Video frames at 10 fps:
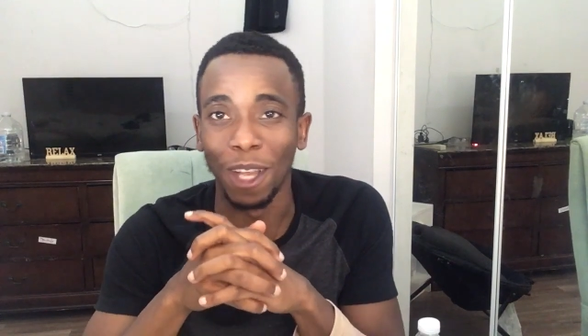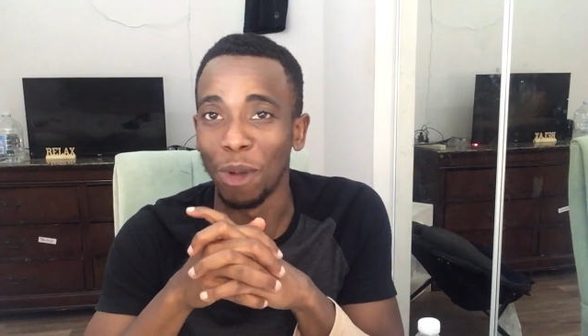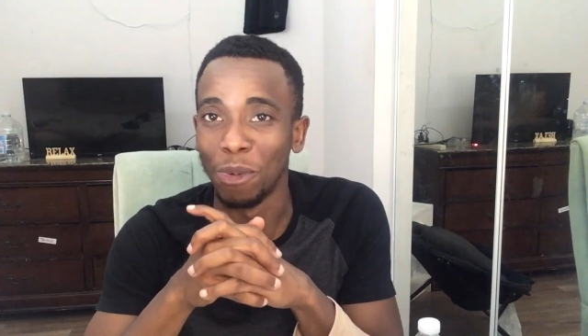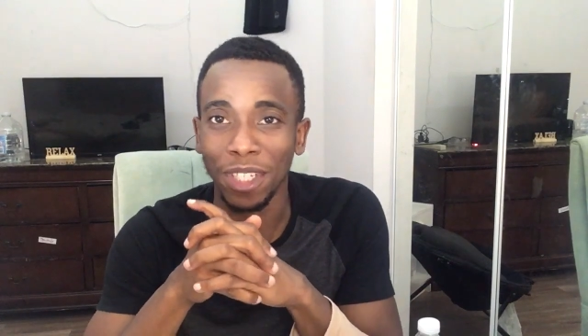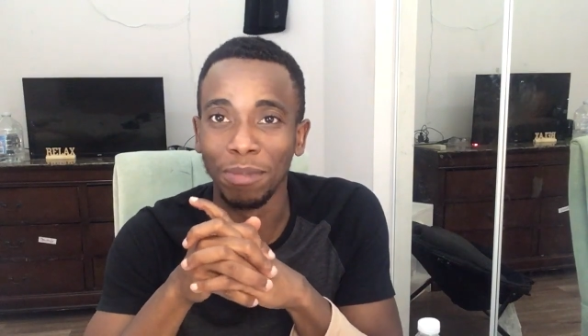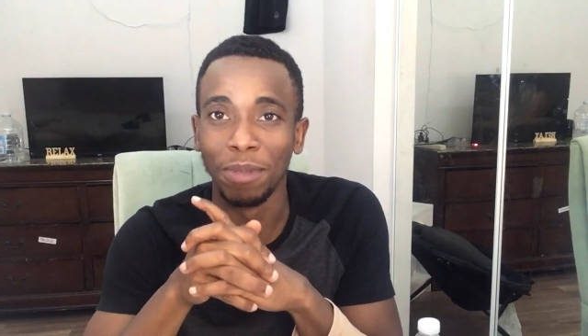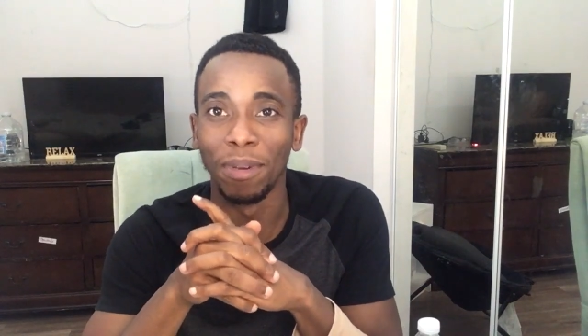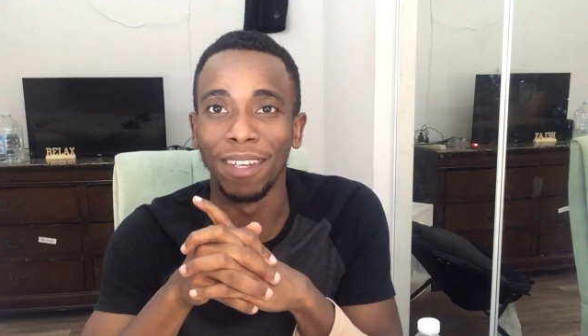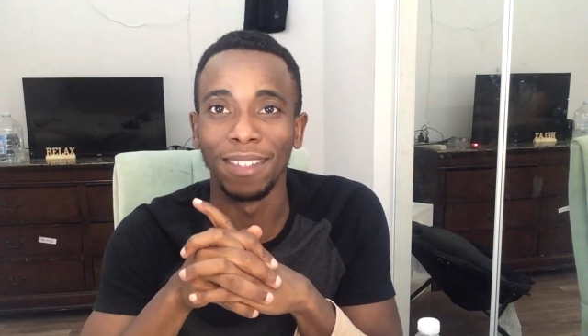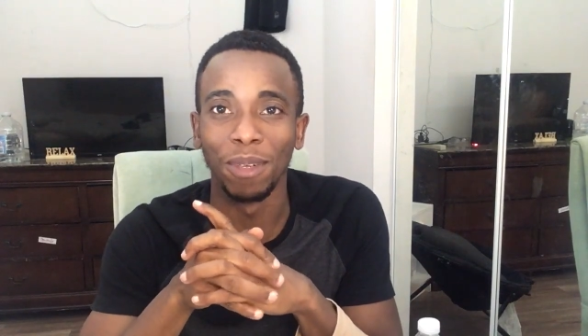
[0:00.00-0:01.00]
I wish him the
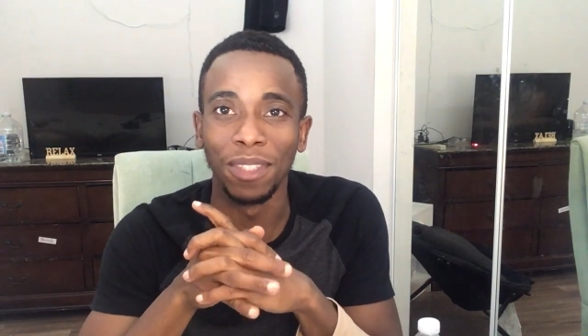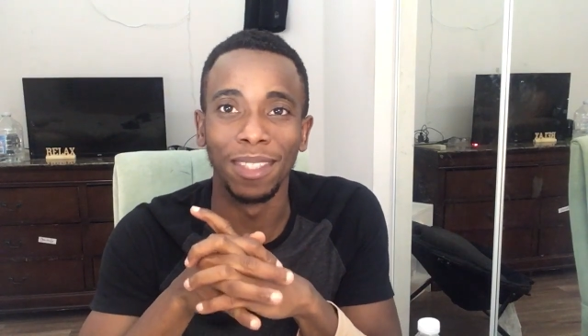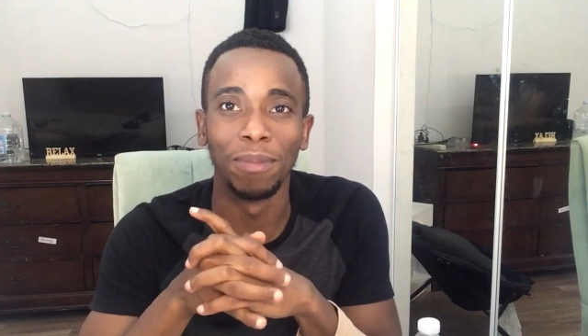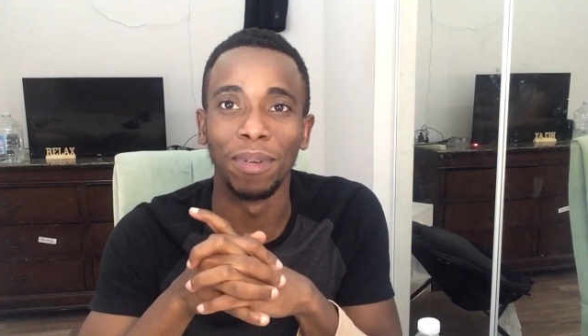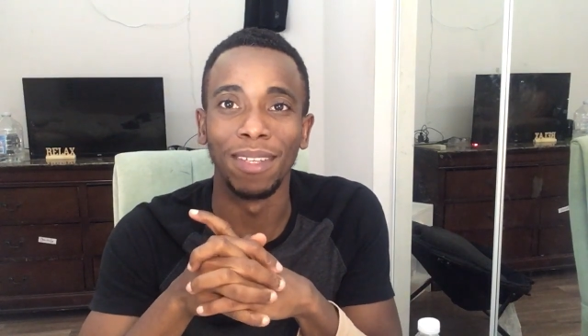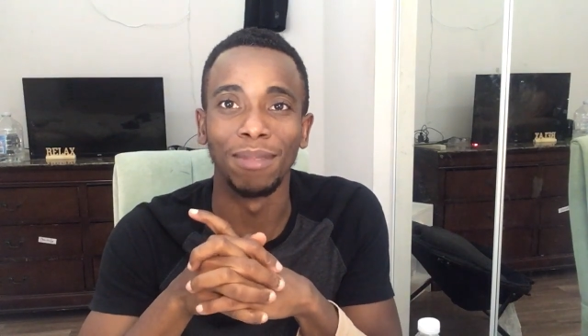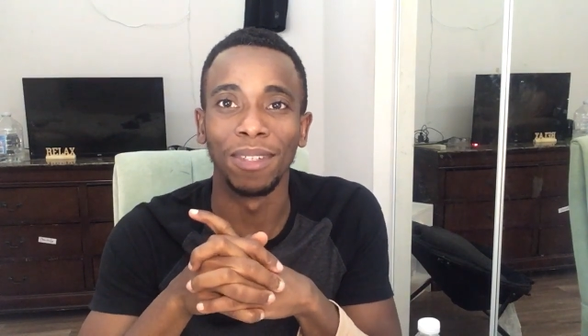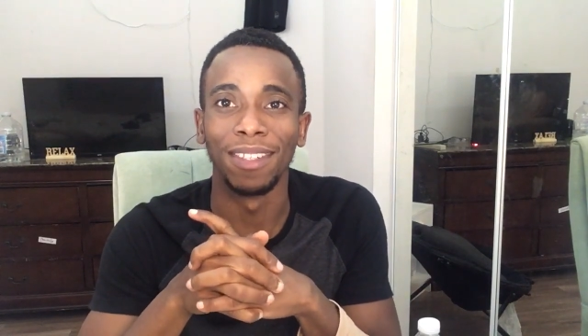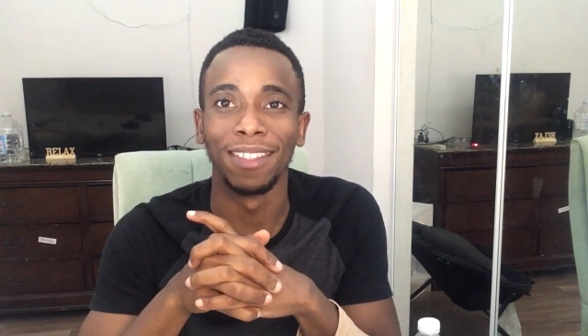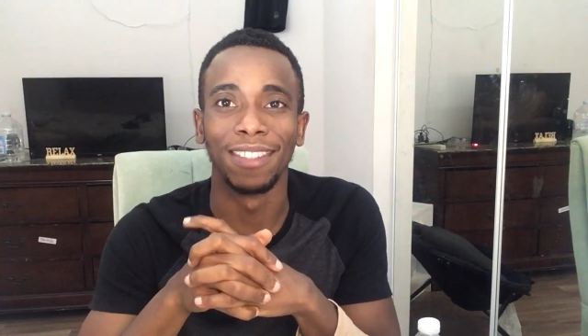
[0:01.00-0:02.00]
best. I wish him the best
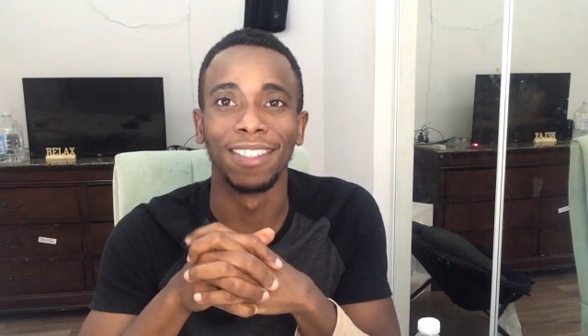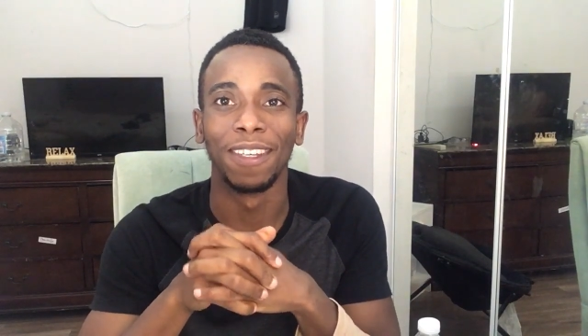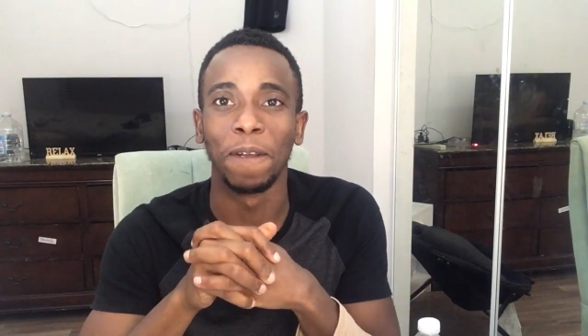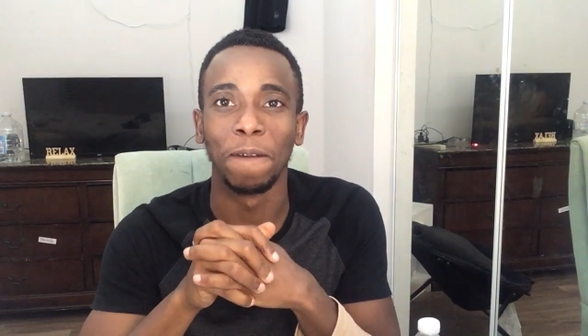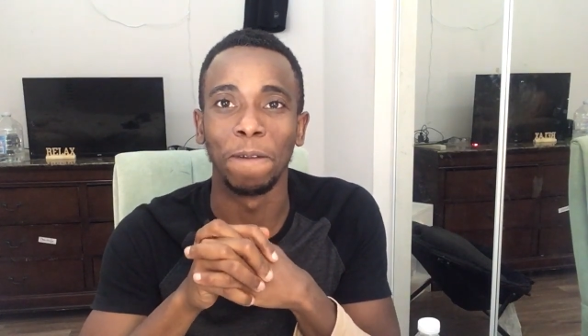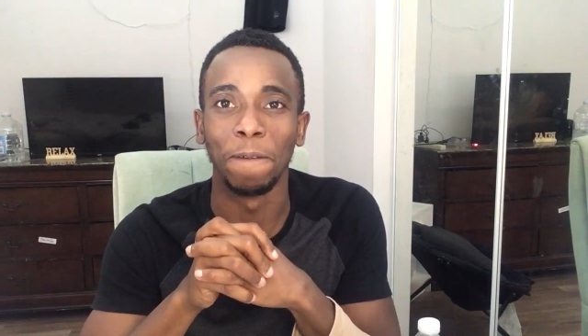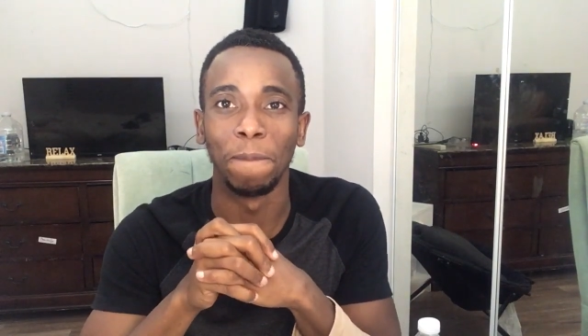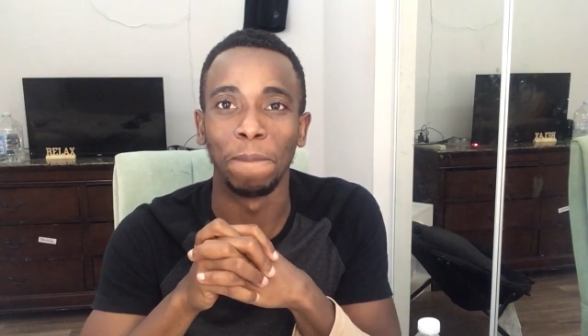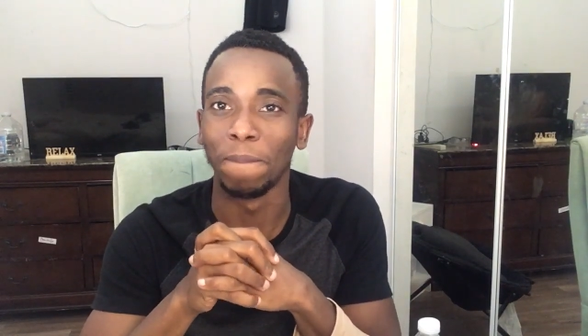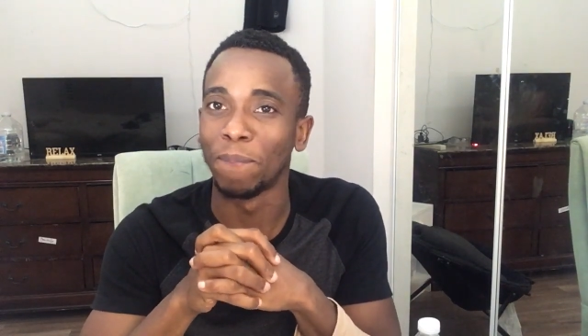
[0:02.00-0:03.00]
because
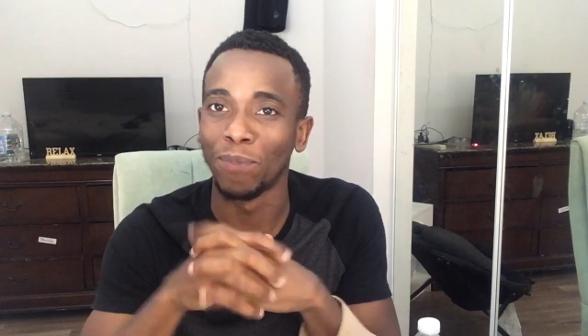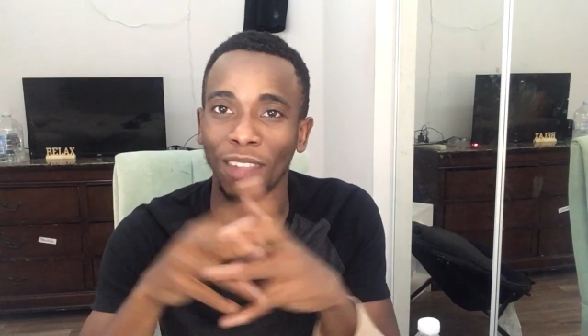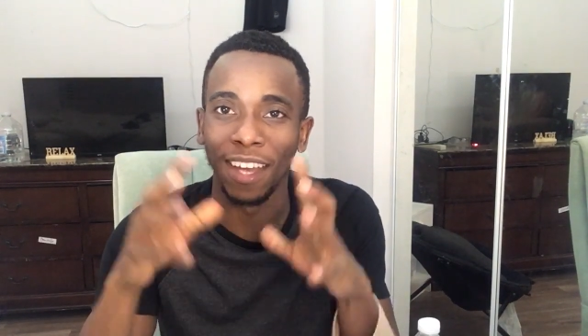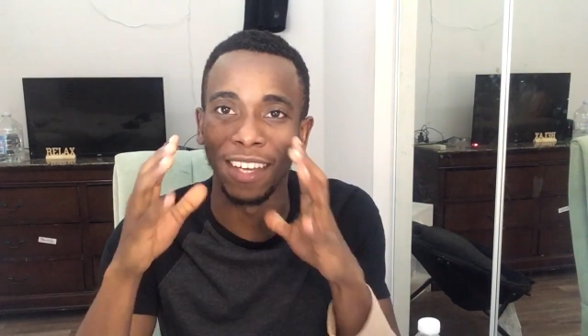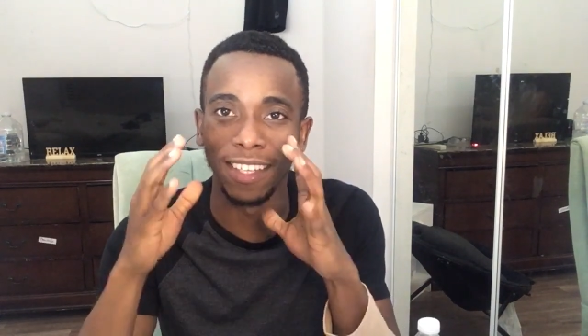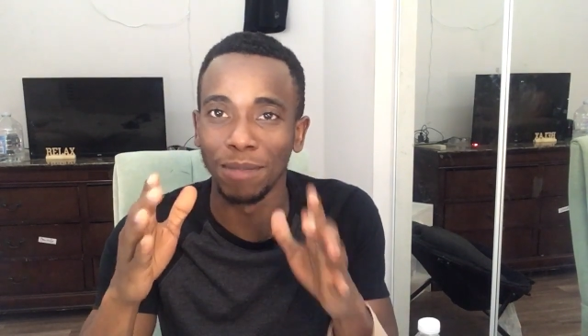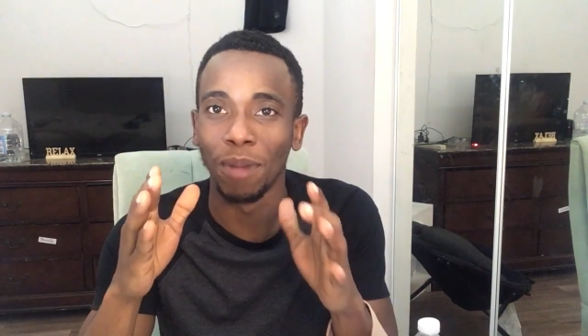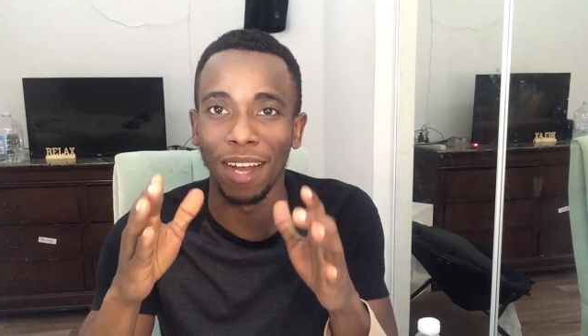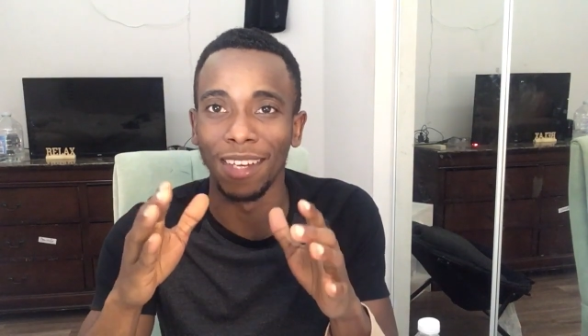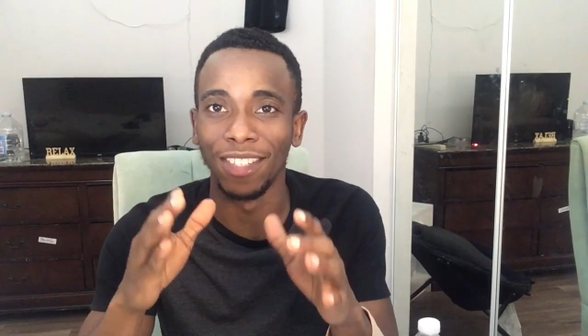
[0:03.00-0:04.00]
you know, he's
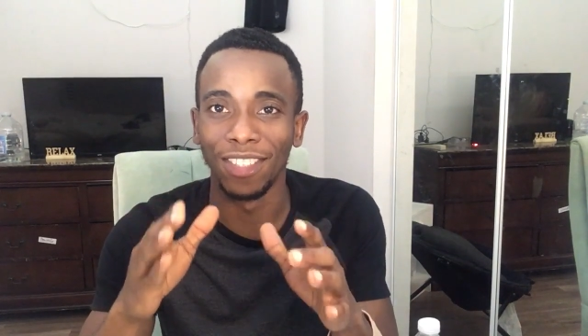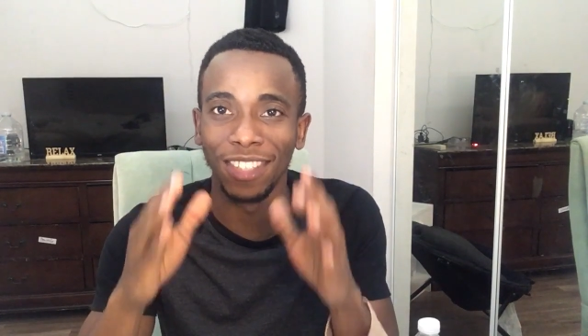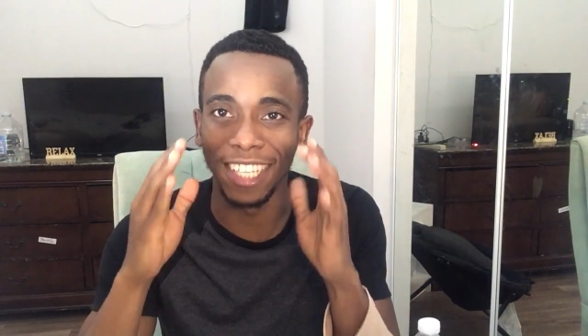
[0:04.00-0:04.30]
my legend.